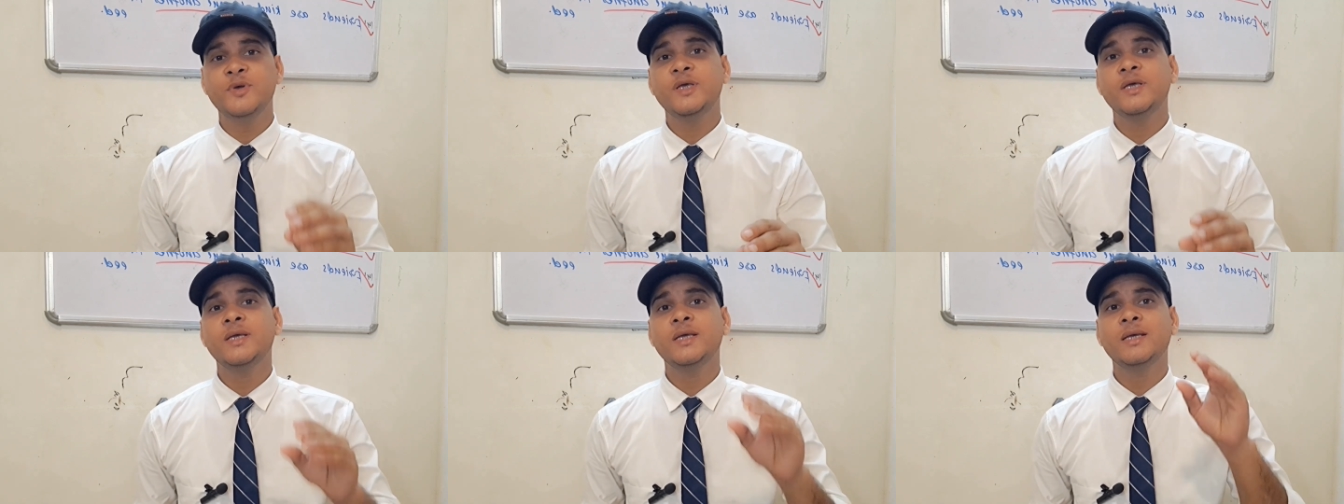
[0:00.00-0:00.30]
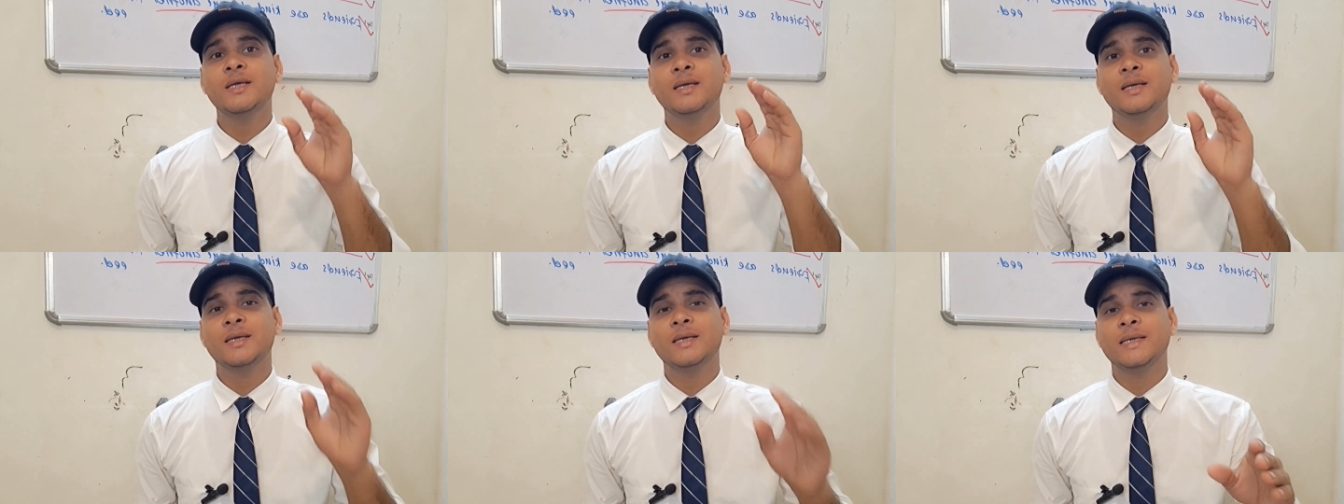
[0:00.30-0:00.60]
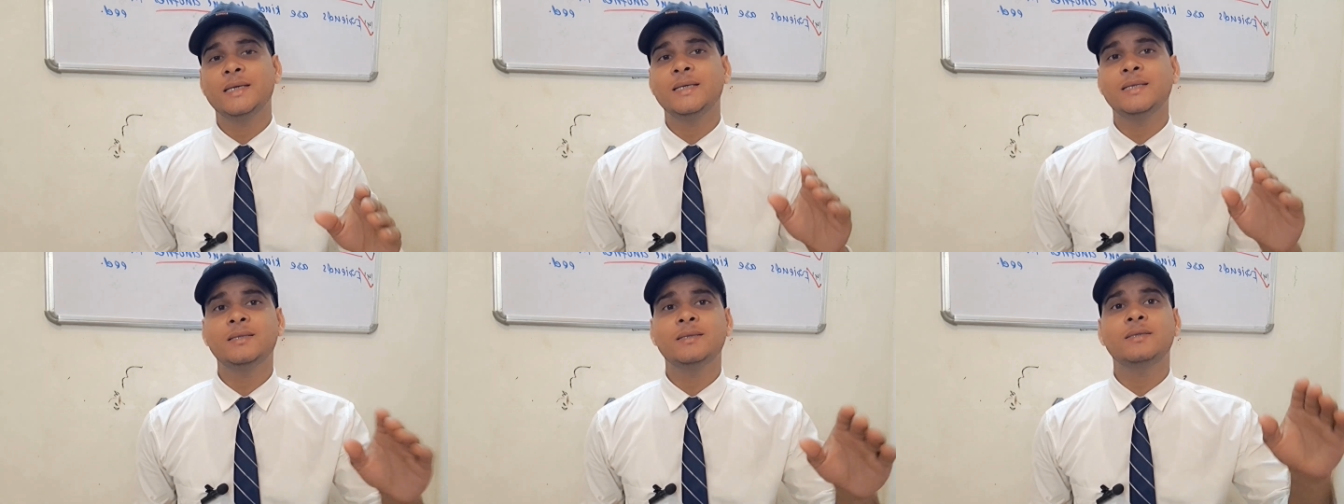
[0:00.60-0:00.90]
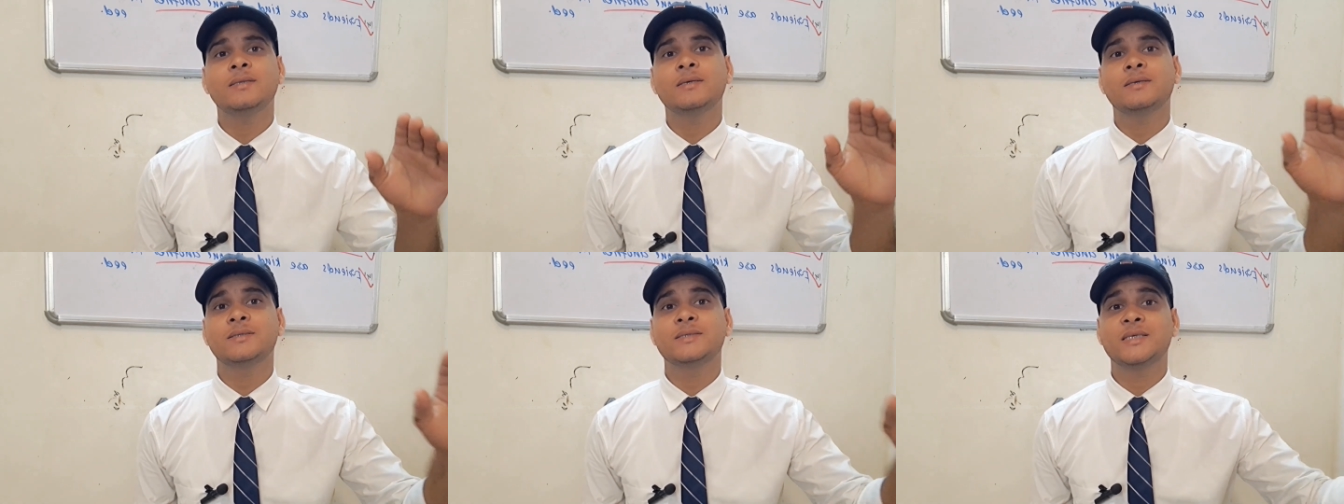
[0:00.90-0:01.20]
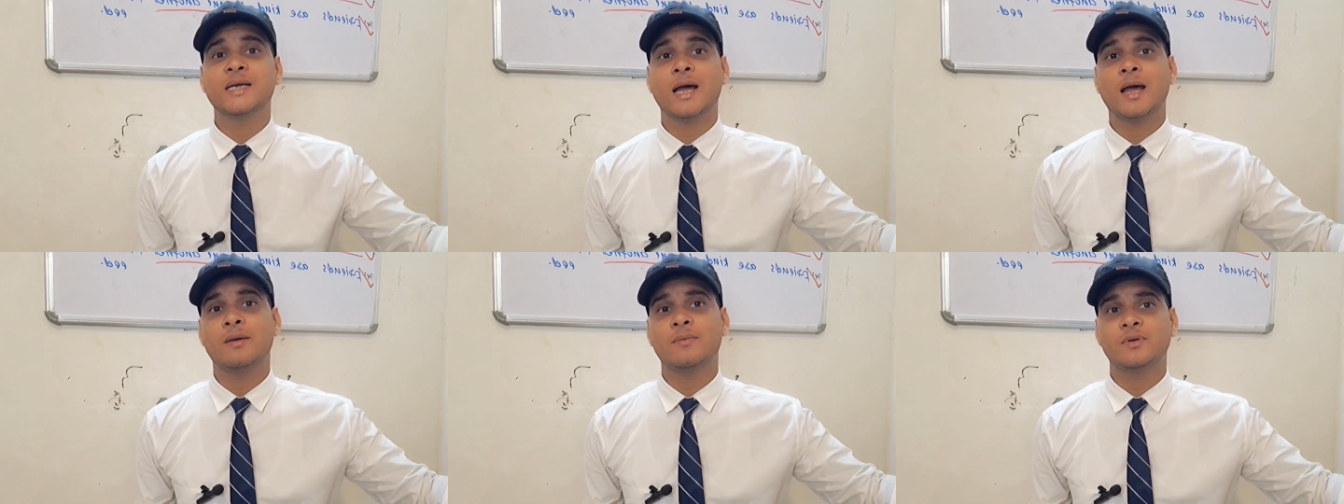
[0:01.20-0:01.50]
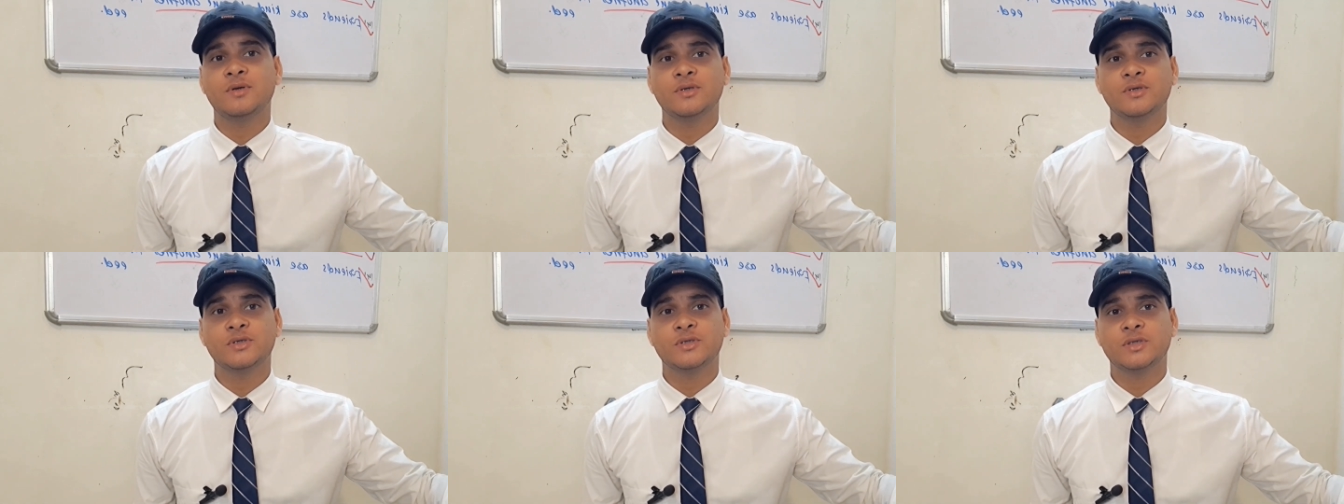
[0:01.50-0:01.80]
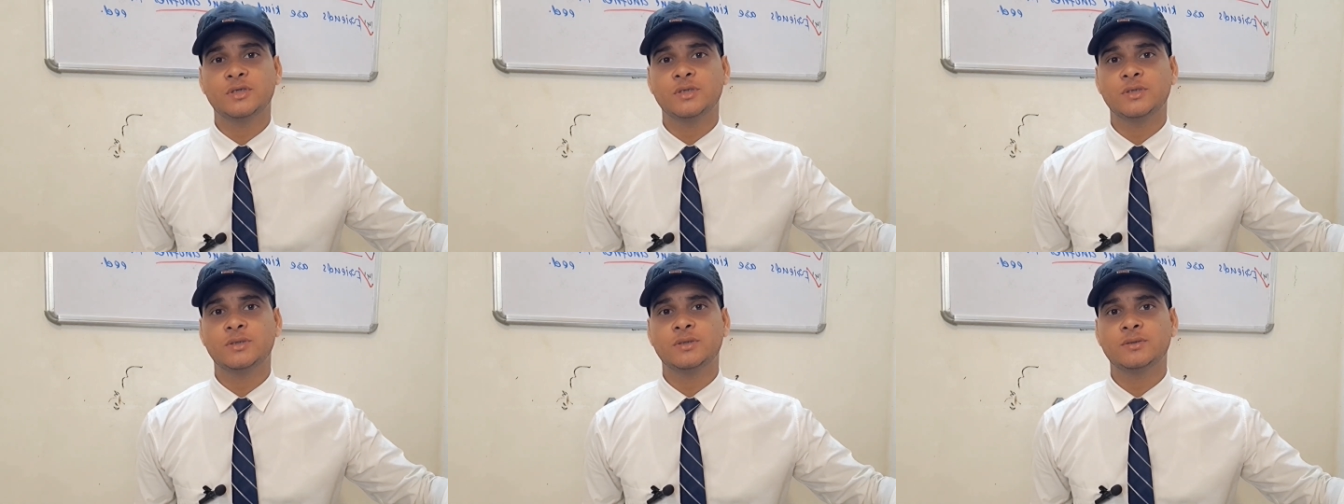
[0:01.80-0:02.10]
Be in the driving
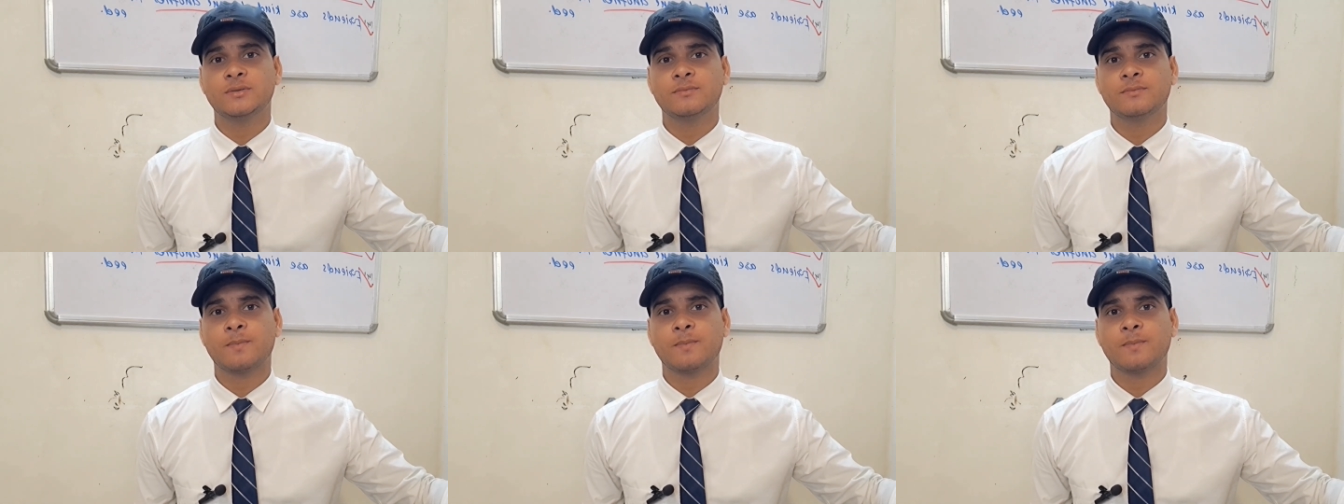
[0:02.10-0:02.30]
seat.